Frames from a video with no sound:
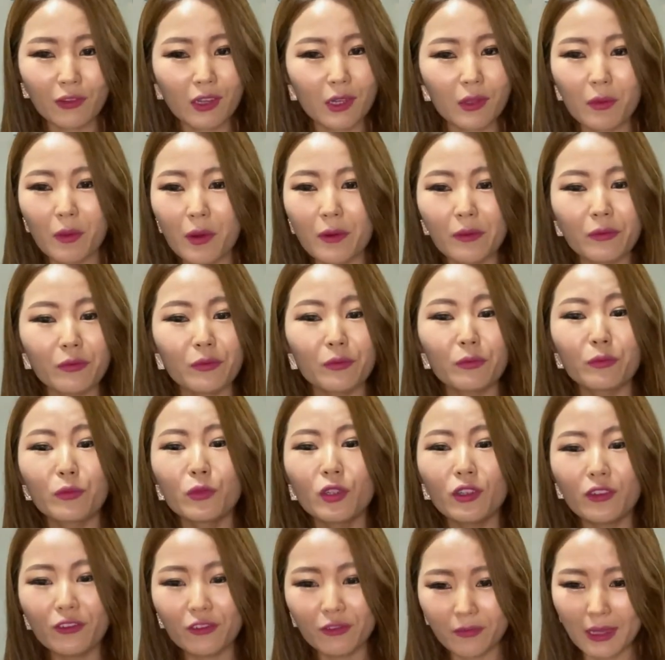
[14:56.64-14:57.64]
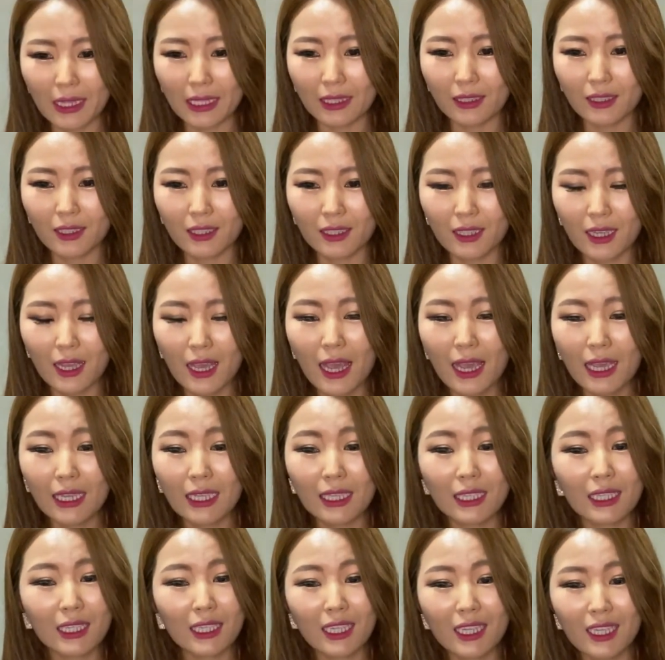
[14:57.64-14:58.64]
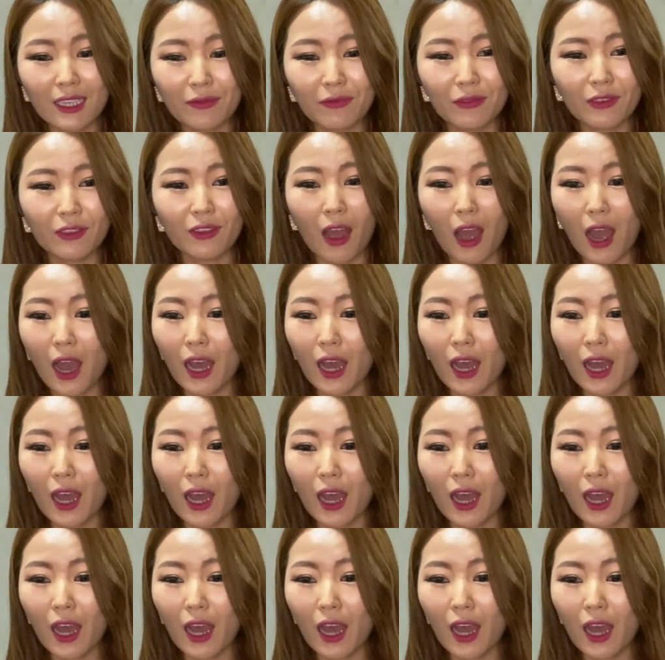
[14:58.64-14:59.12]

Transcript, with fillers: freedom of movement in even